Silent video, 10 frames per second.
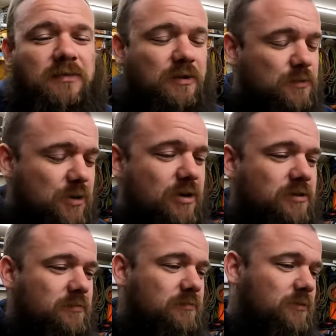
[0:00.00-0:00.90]
It was
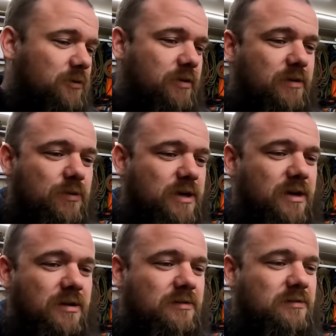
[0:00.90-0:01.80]
awesome. Great
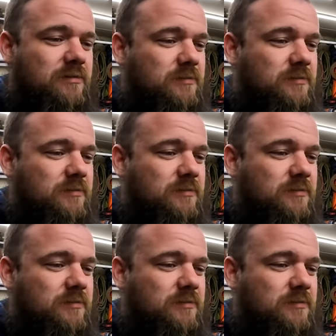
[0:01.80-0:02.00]
weekend,